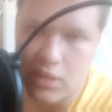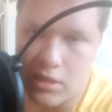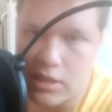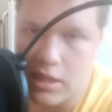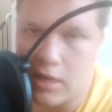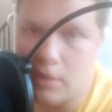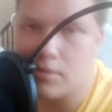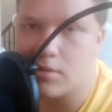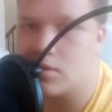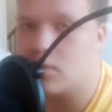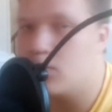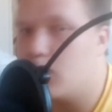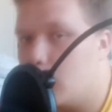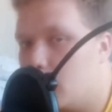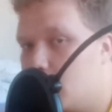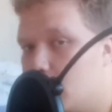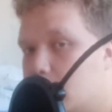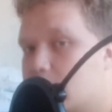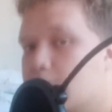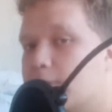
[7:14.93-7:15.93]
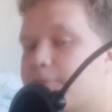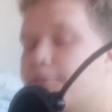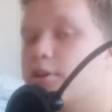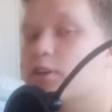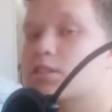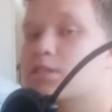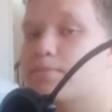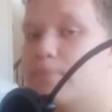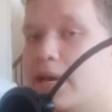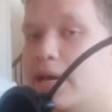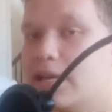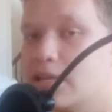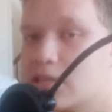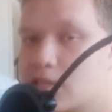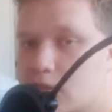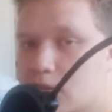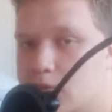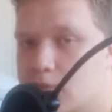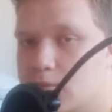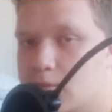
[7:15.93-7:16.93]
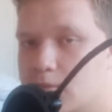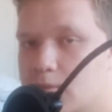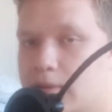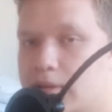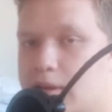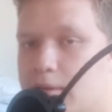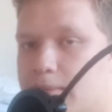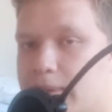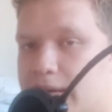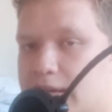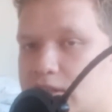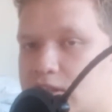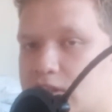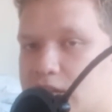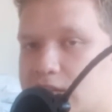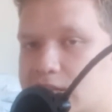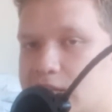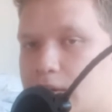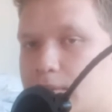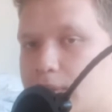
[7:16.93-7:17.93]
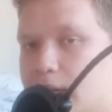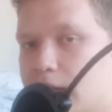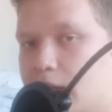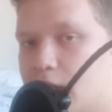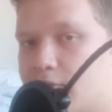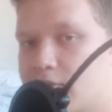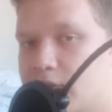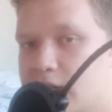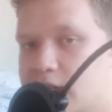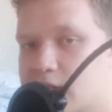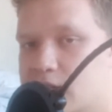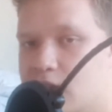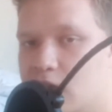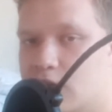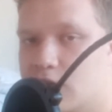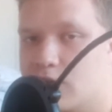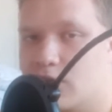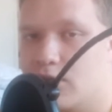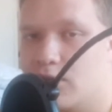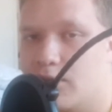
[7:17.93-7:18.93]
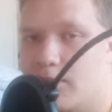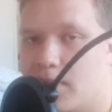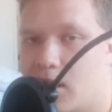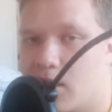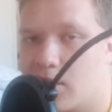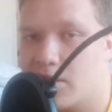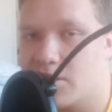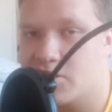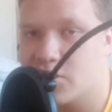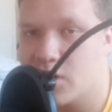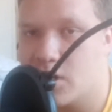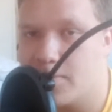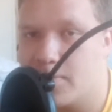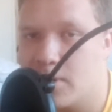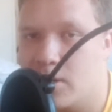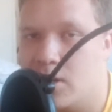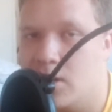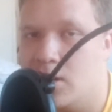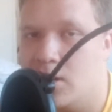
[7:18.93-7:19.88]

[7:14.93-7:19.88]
There was the one when they first met, when they're being chased down by Carvanista on the Lupari ship.